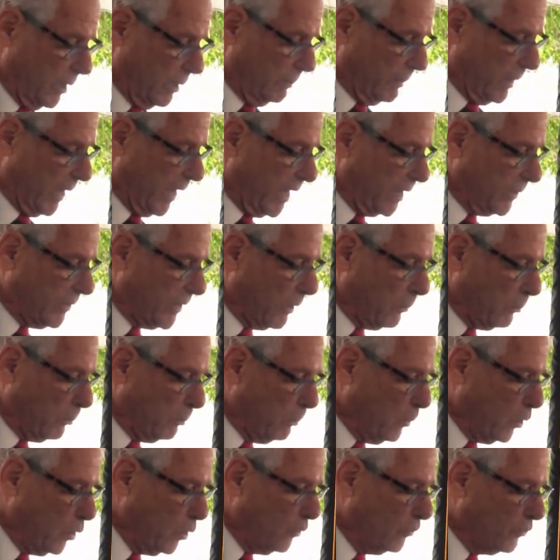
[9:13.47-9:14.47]
Man that
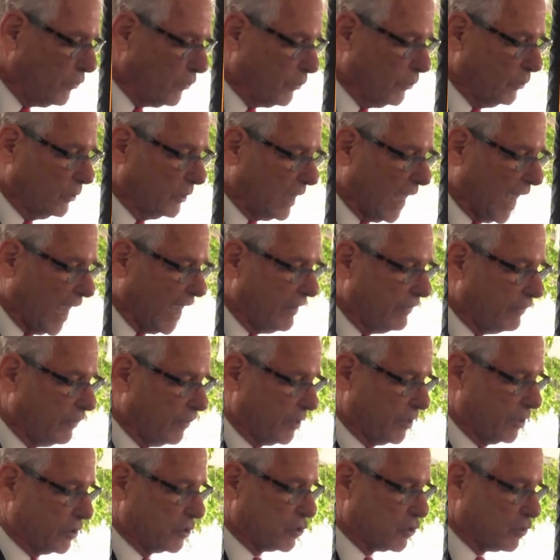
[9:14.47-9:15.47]
moved through life
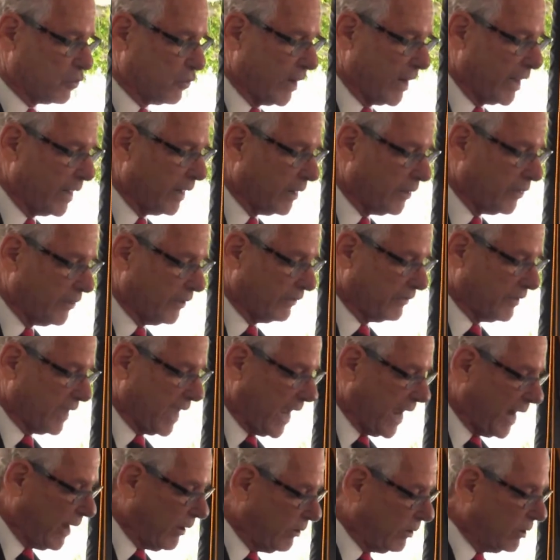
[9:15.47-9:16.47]
with a strength of
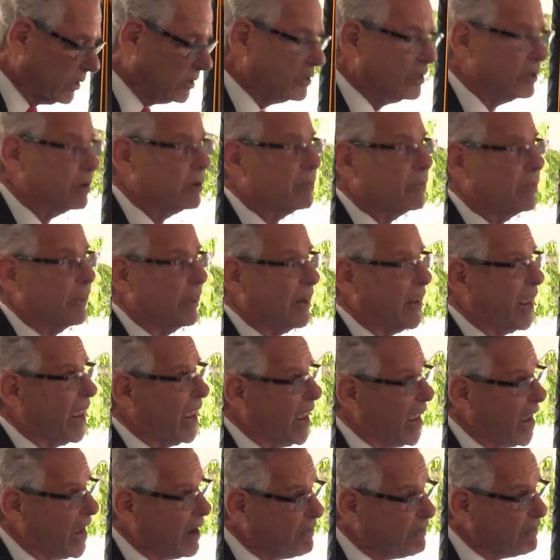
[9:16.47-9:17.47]
character that
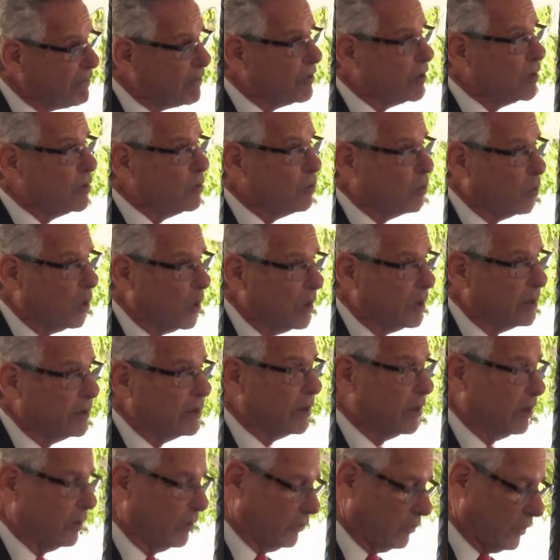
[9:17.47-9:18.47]

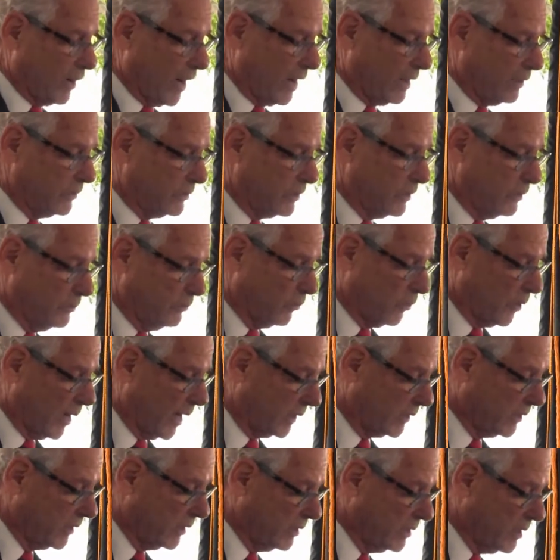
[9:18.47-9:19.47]
everyone around him
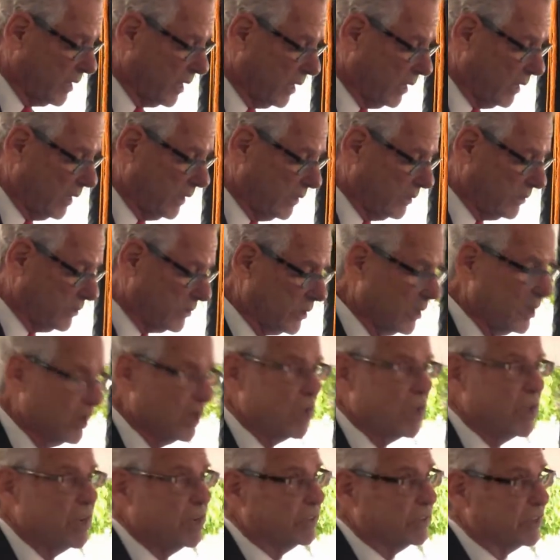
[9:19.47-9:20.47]
recognized,
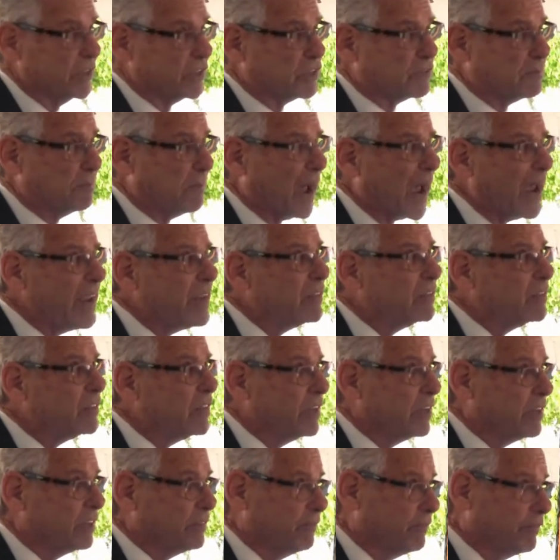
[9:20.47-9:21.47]
despite
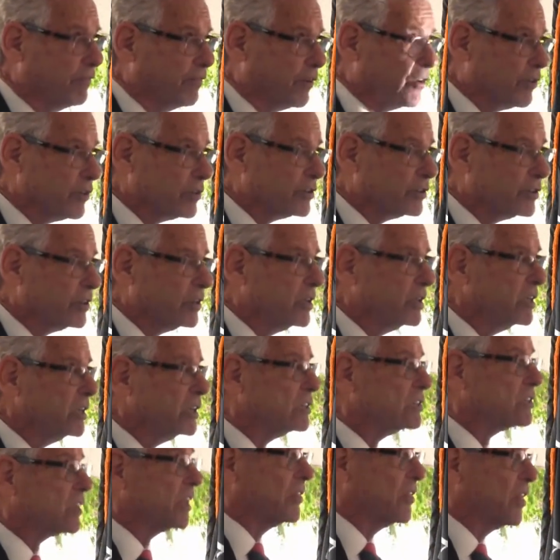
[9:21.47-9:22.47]
the
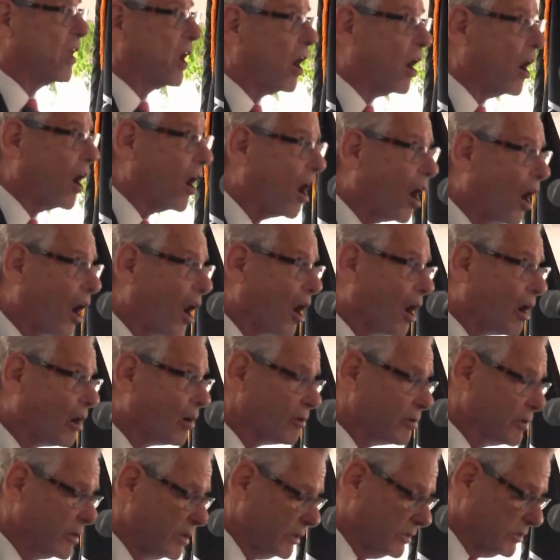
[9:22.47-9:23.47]
adversities and the
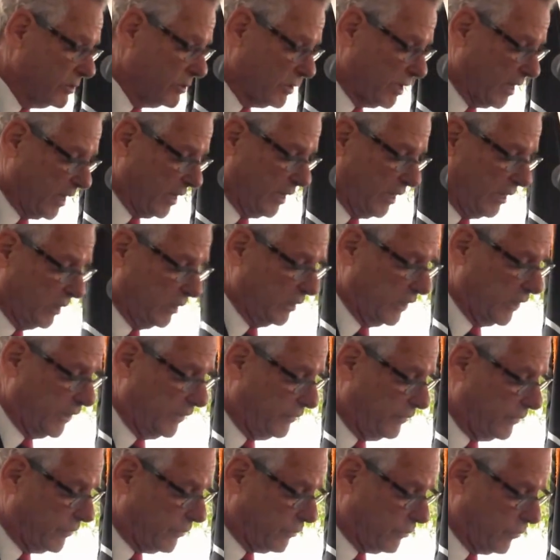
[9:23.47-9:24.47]
horrors that he
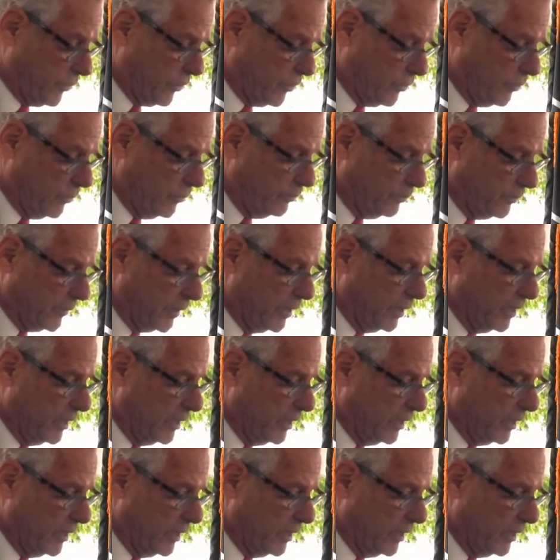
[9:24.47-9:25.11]
lived through.